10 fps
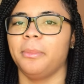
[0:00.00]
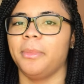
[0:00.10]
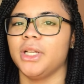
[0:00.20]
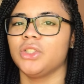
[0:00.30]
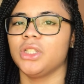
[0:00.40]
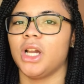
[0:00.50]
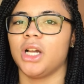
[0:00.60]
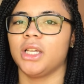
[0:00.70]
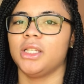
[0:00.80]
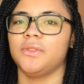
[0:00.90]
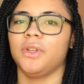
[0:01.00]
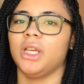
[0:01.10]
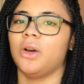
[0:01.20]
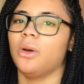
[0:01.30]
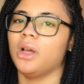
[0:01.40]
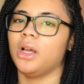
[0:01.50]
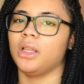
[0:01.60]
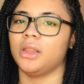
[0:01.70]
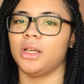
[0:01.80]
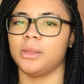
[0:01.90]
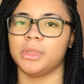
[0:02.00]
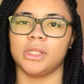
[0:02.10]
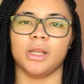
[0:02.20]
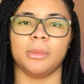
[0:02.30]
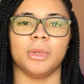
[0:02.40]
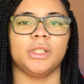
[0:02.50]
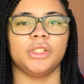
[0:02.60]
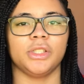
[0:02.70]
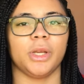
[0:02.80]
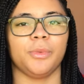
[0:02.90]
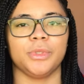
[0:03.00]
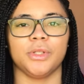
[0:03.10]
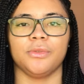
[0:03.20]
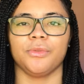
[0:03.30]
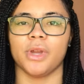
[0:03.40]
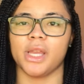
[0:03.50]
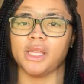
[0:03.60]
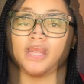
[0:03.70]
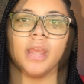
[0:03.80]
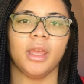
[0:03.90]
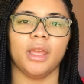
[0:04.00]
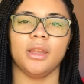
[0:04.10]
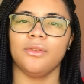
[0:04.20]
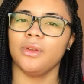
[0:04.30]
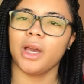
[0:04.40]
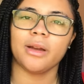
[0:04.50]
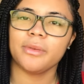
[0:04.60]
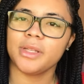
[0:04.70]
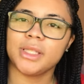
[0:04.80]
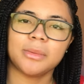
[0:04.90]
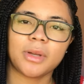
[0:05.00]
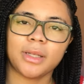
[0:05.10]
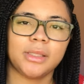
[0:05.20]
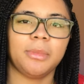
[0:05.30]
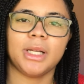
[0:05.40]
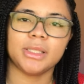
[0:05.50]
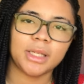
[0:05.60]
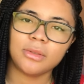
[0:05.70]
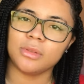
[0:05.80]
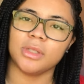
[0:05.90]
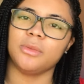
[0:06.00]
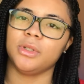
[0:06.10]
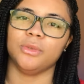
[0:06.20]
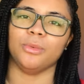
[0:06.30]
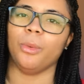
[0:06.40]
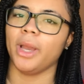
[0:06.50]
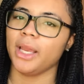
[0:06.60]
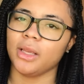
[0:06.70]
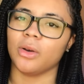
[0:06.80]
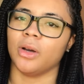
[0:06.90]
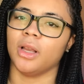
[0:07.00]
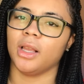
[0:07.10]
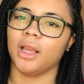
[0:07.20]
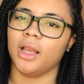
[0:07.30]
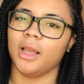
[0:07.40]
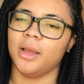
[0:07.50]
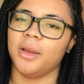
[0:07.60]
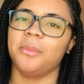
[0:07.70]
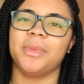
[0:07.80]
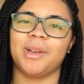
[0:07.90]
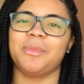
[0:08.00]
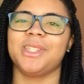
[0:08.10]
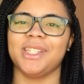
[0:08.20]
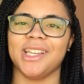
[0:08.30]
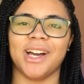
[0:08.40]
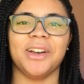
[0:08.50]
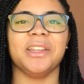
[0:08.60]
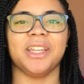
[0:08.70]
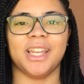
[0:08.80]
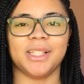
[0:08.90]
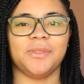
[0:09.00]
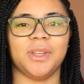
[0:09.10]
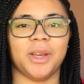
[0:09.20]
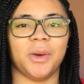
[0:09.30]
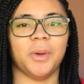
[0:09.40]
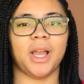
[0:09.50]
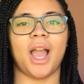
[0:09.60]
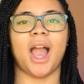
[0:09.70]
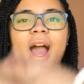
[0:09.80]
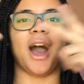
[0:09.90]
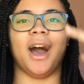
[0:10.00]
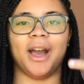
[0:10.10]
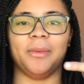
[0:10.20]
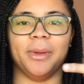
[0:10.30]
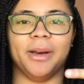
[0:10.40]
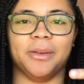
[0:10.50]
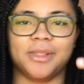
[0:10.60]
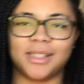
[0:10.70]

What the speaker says: Make sure y'all give this video a thumbs up, share it with your friends. And if you're not already subscribed to my channel, then what are you waiting on? But I'm going to see y'all in the next video. I'm out.